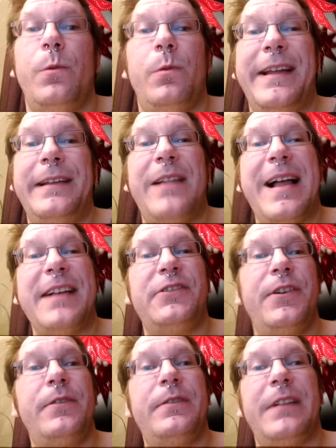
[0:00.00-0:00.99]
late last
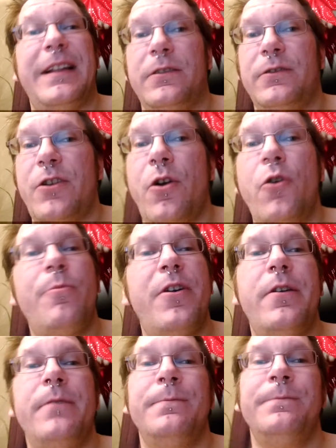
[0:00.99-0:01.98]
year, so like
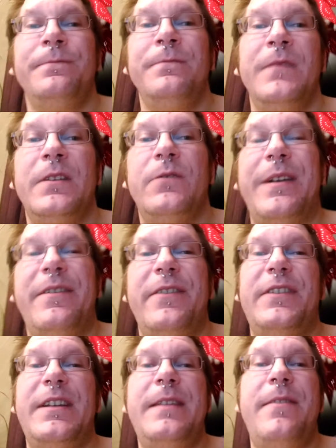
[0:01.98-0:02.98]
October
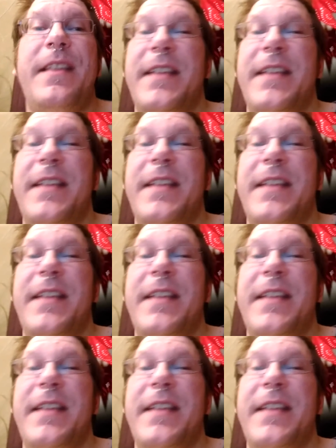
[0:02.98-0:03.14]
2015,